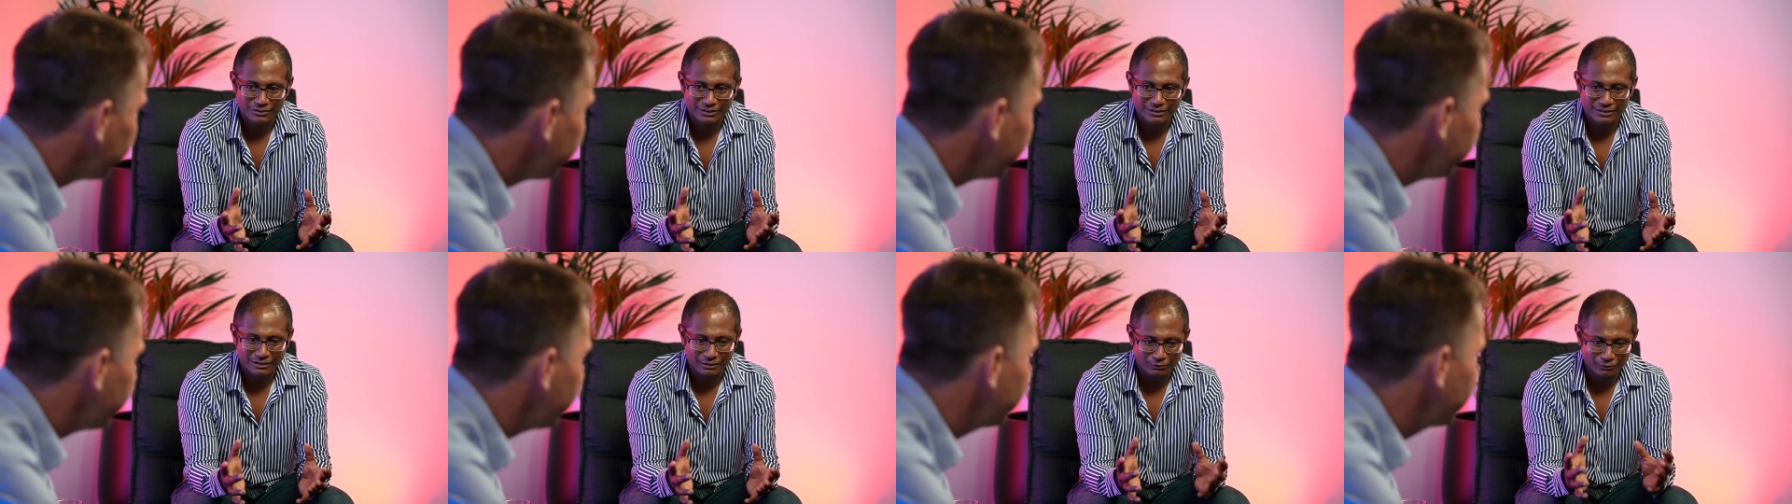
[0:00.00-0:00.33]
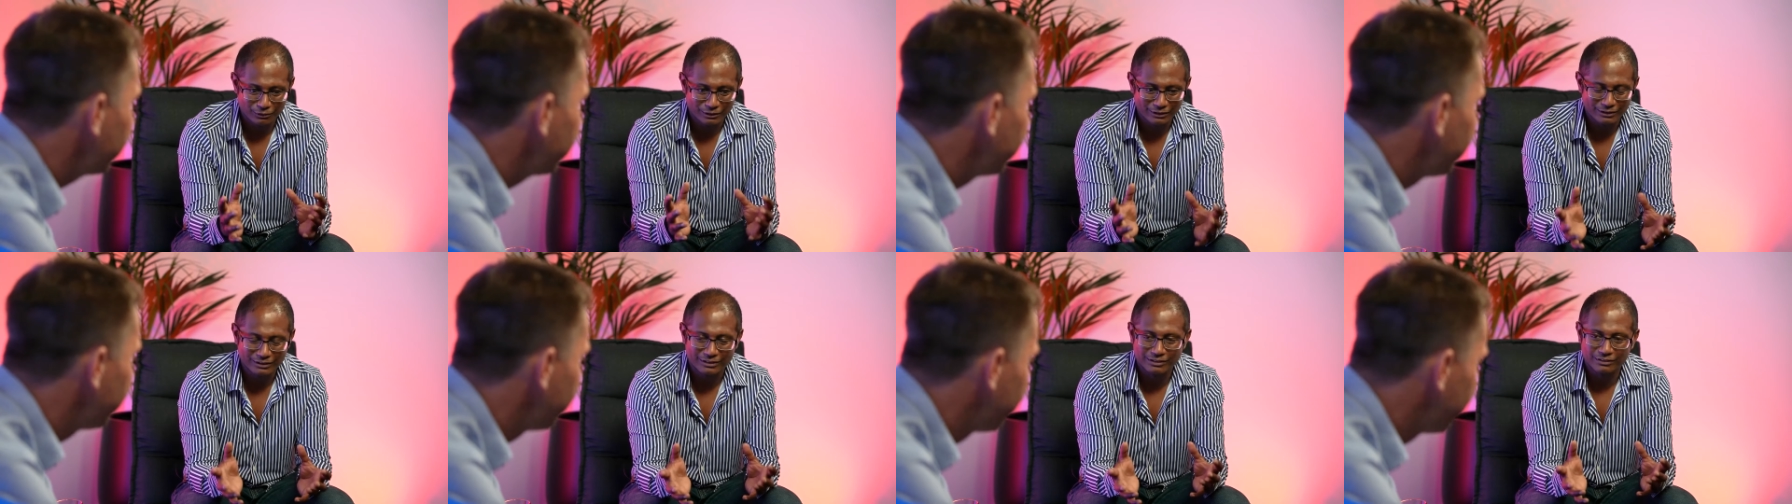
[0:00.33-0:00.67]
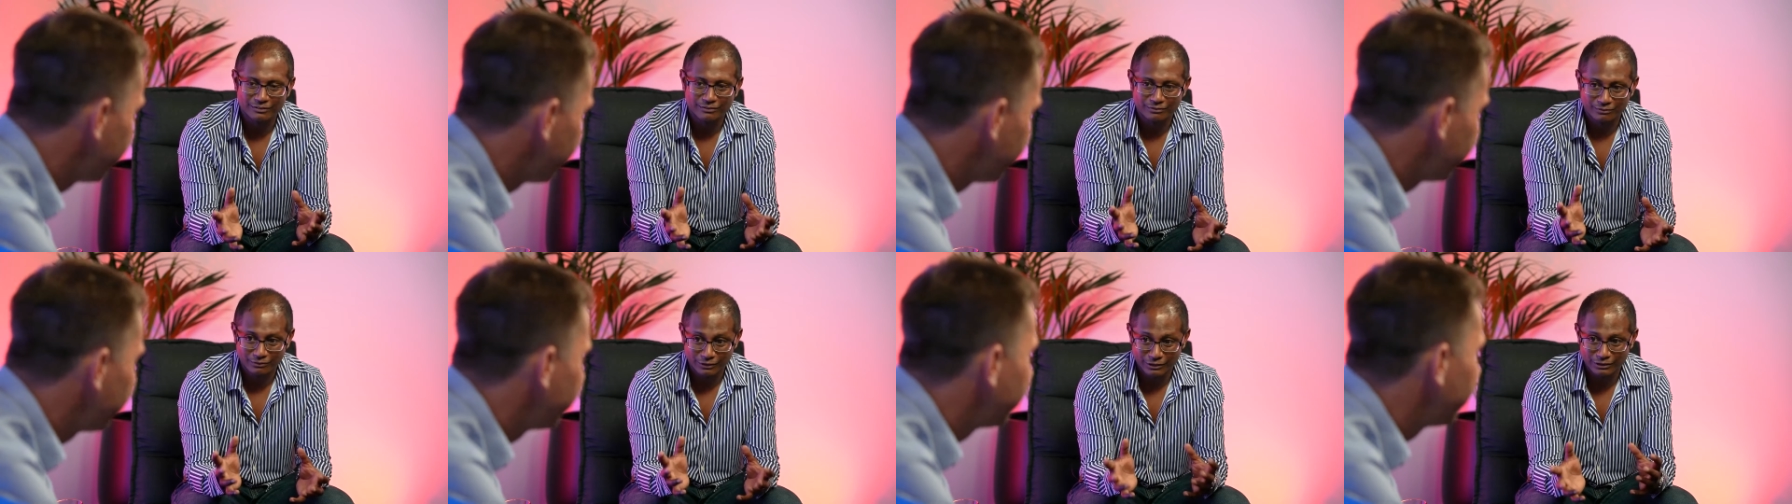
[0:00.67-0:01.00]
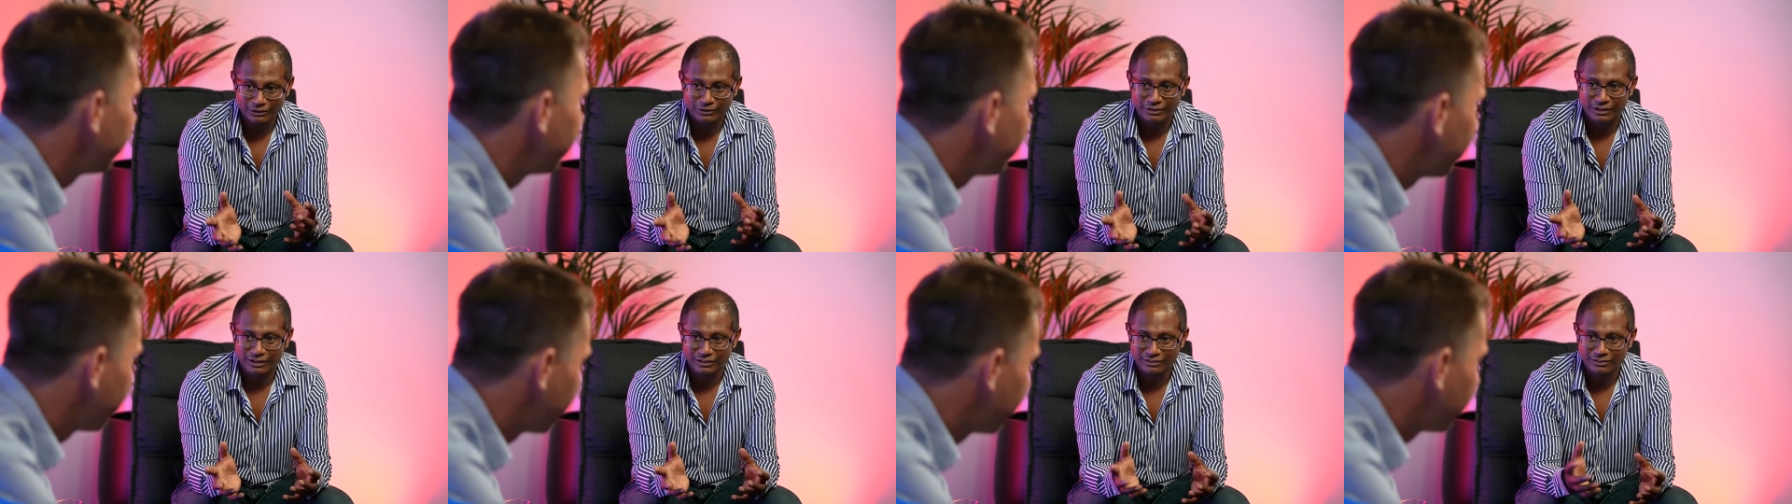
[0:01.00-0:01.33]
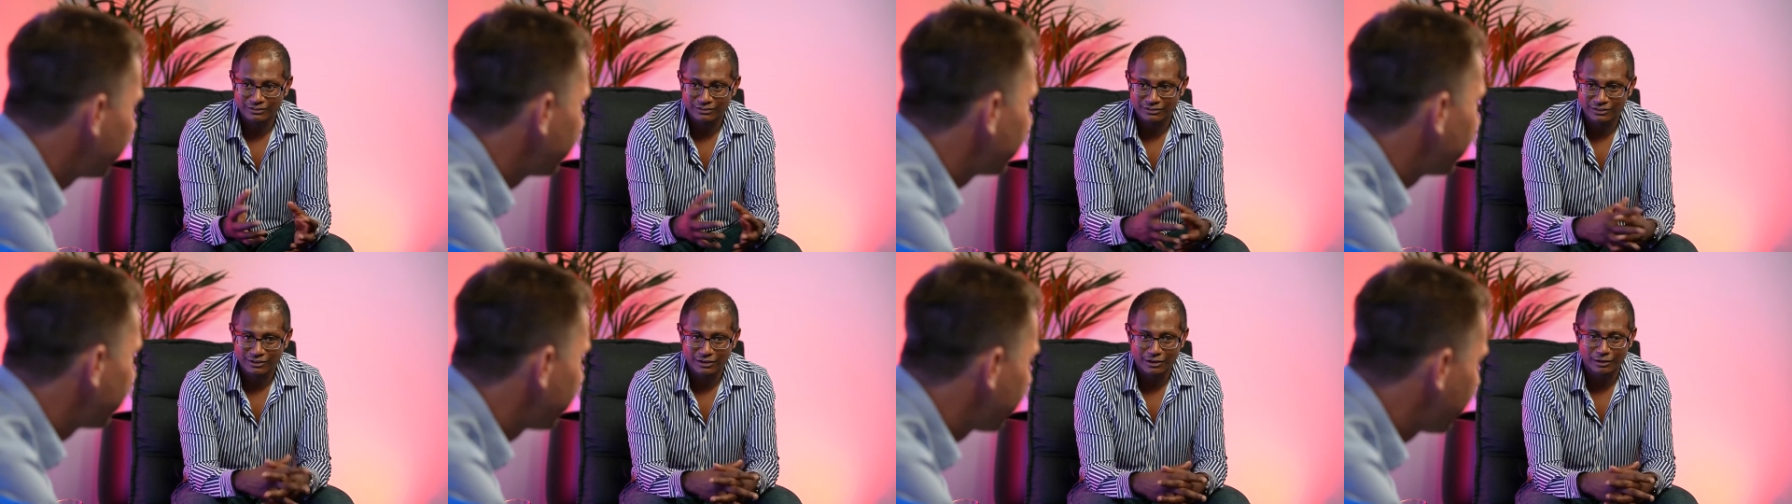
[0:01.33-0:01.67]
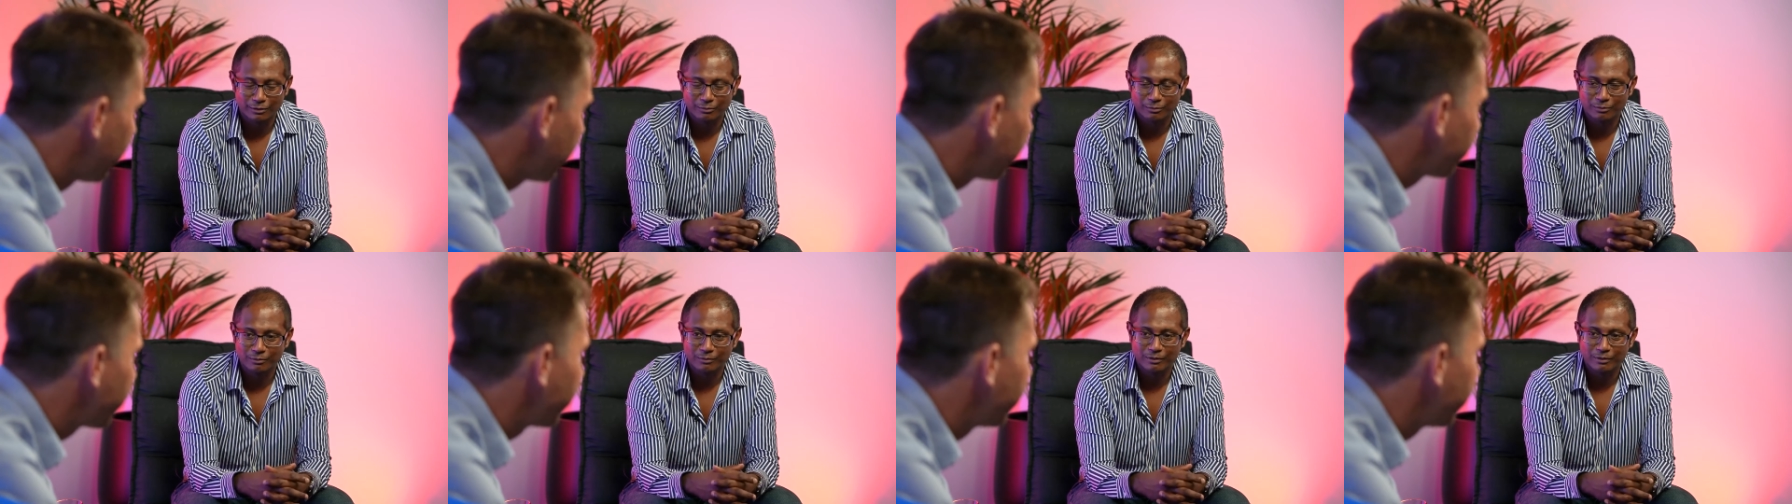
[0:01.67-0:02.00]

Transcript: and vertical trans came